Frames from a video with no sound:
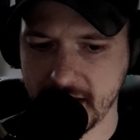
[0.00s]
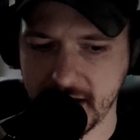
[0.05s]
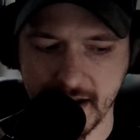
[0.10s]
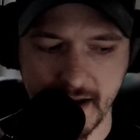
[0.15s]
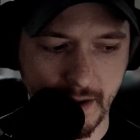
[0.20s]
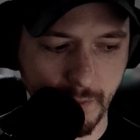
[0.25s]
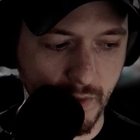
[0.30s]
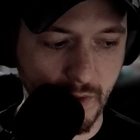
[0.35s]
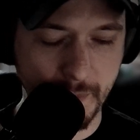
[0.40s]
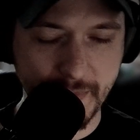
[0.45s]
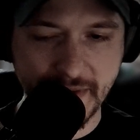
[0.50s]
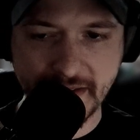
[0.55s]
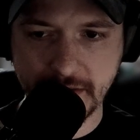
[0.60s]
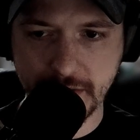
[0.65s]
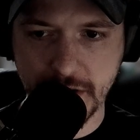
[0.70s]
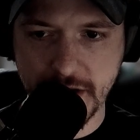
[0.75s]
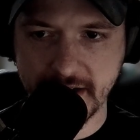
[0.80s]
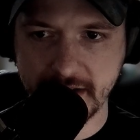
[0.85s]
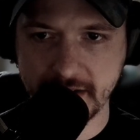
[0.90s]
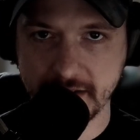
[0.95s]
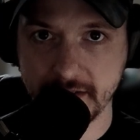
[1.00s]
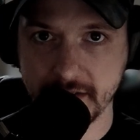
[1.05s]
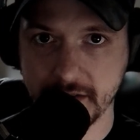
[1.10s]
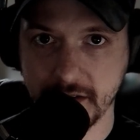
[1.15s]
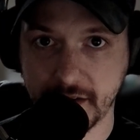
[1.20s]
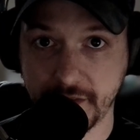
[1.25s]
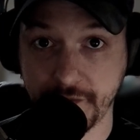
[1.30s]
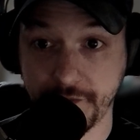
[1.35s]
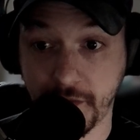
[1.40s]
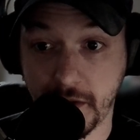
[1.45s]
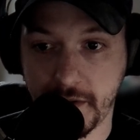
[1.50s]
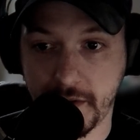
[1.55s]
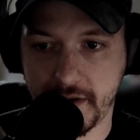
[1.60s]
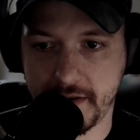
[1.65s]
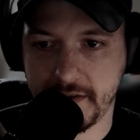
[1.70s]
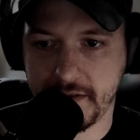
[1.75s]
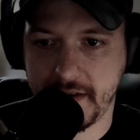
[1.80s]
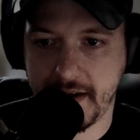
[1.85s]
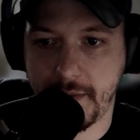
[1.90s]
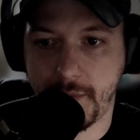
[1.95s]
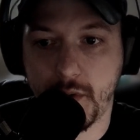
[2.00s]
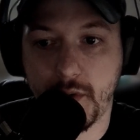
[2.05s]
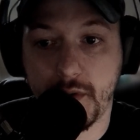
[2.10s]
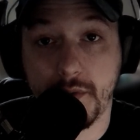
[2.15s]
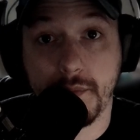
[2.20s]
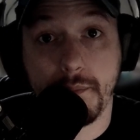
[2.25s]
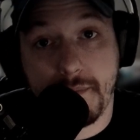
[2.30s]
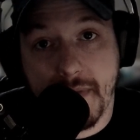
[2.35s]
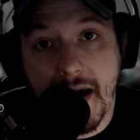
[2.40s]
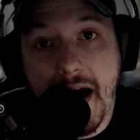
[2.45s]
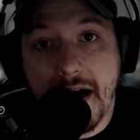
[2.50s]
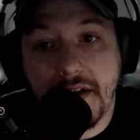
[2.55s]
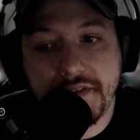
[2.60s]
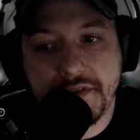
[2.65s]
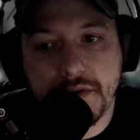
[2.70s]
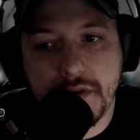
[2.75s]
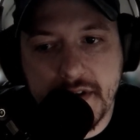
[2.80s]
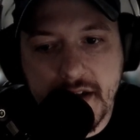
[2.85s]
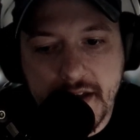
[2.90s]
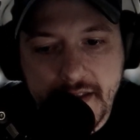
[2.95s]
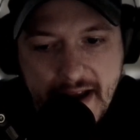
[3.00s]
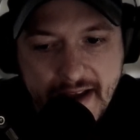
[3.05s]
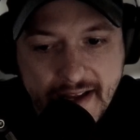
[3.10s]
we'll be doing looking forward, and I'll do another.